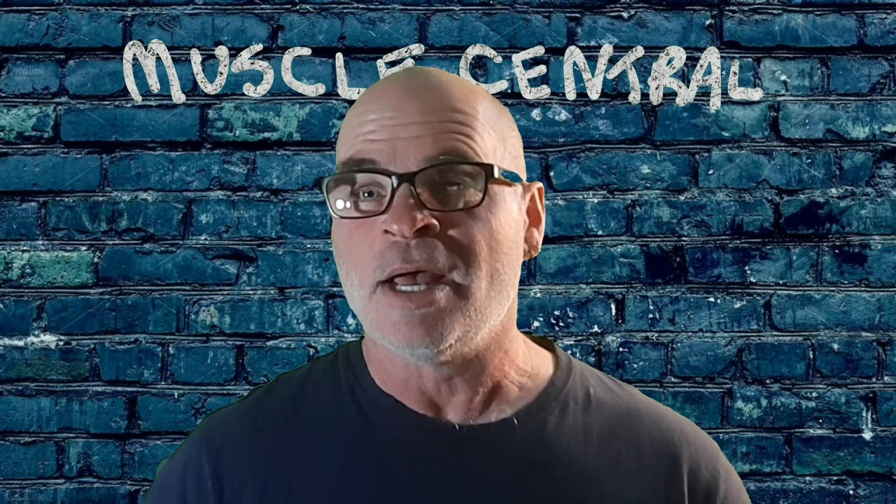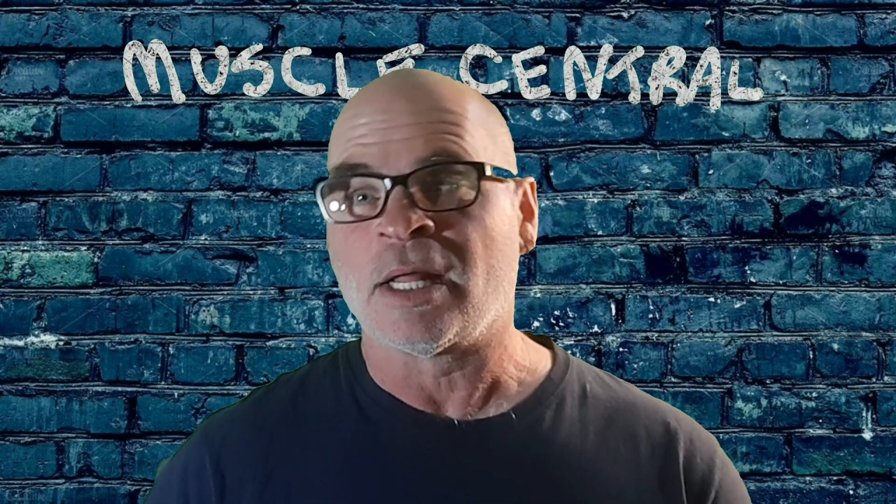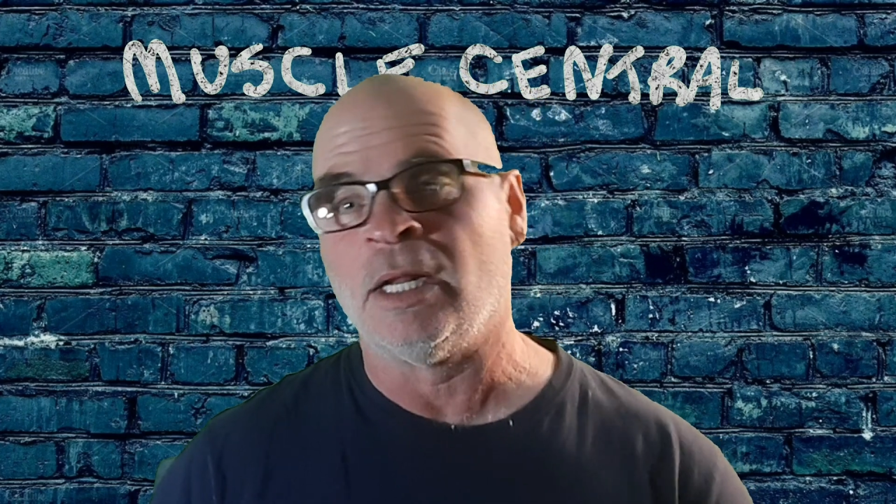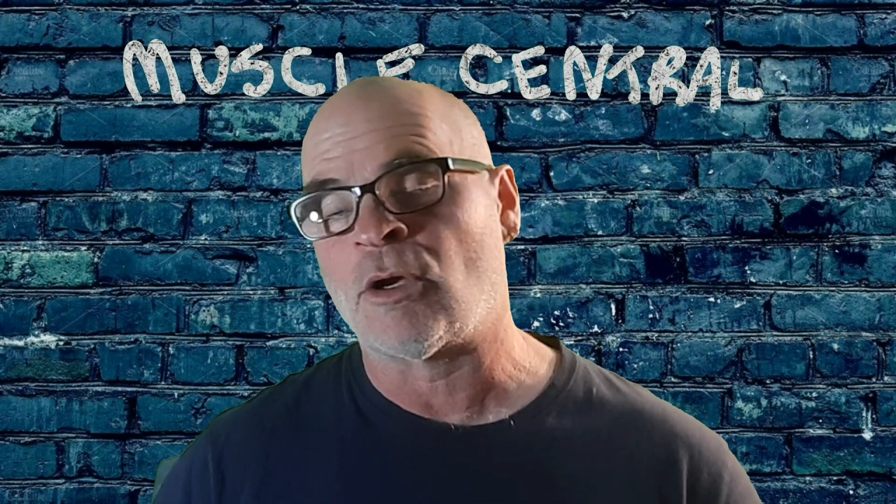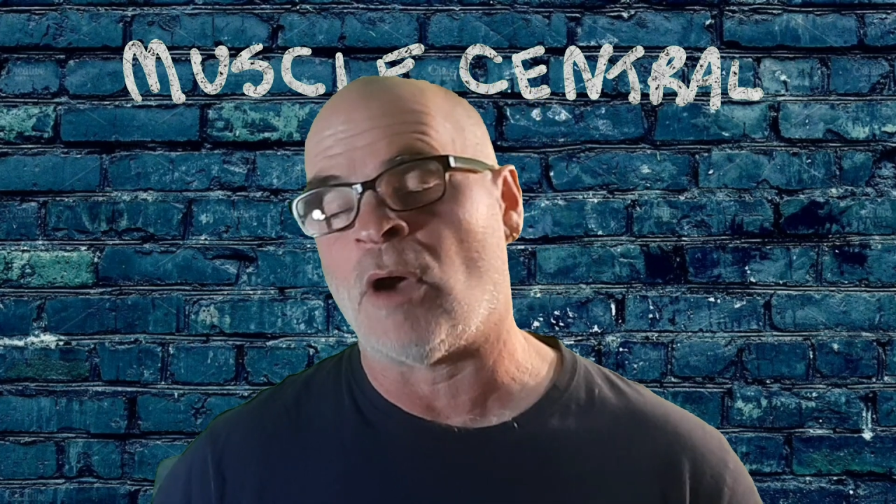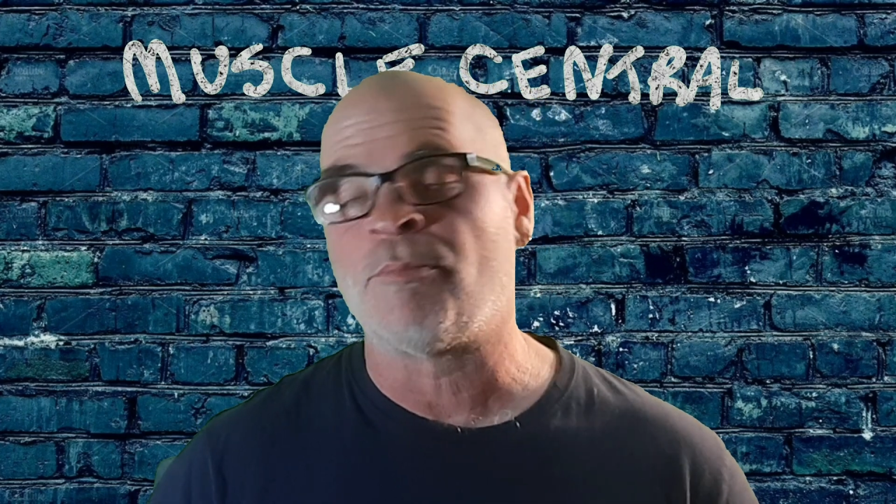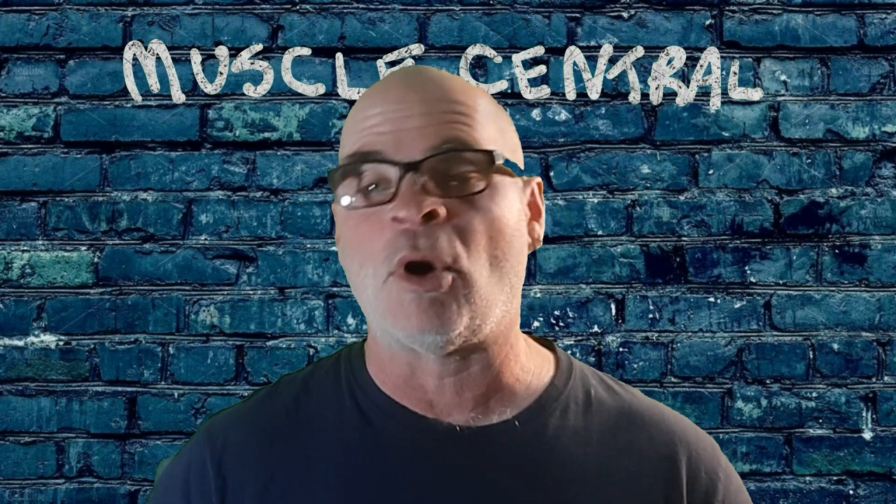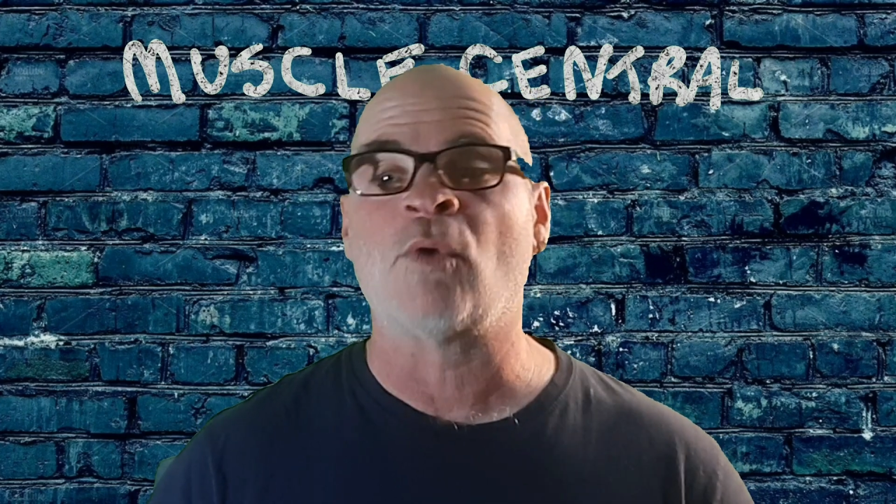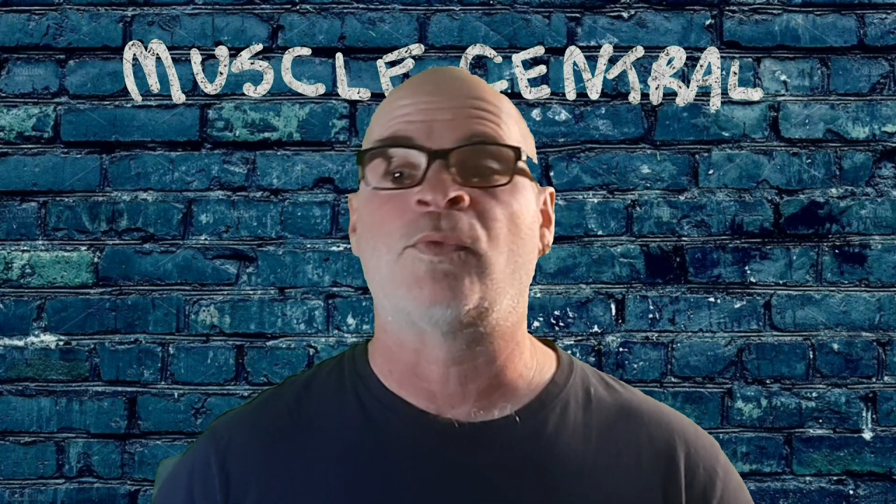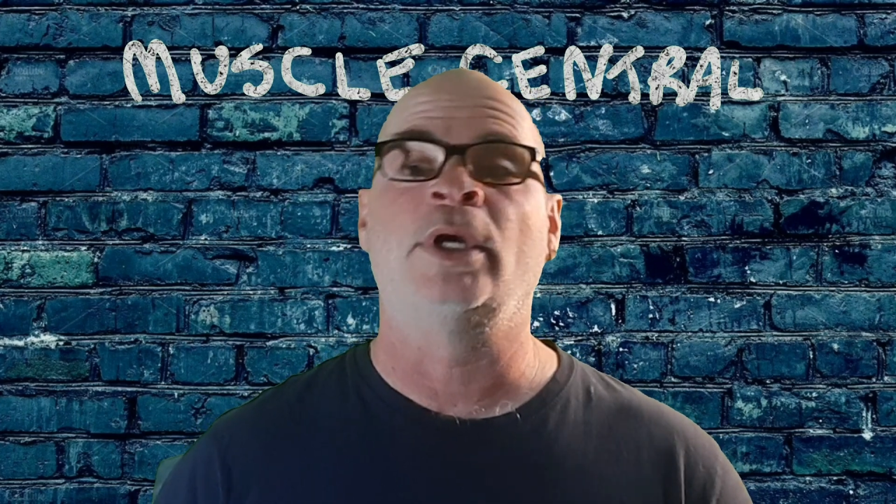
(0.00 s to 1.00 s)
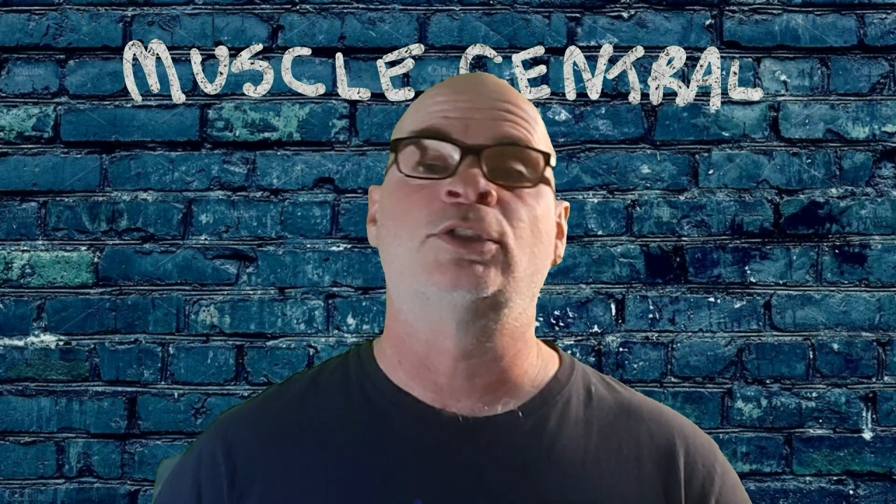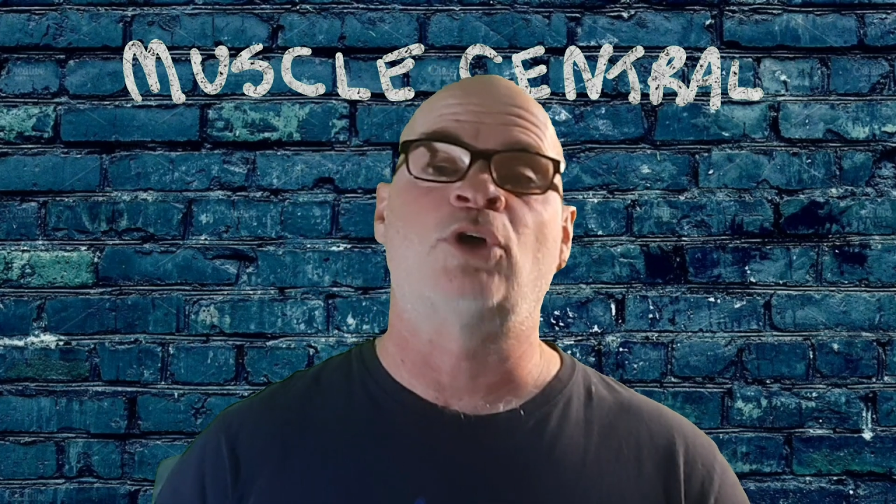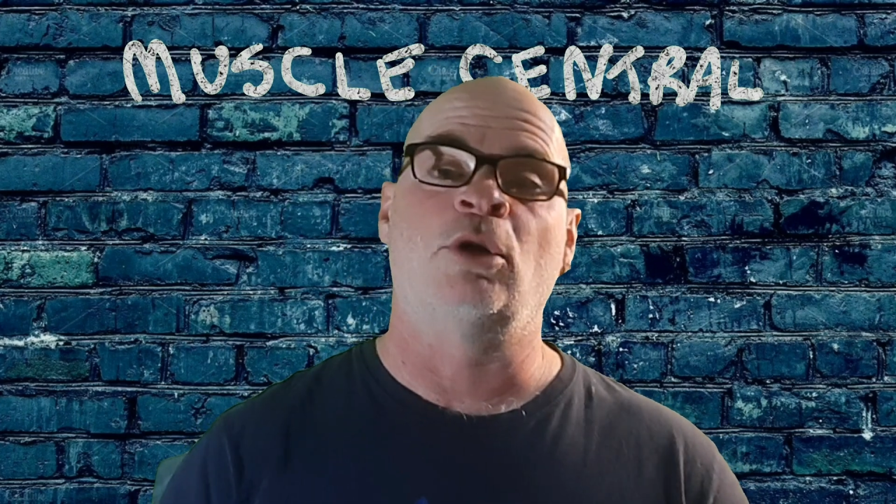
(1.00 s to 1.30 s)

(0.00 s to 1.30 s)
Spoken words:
Click on both links, go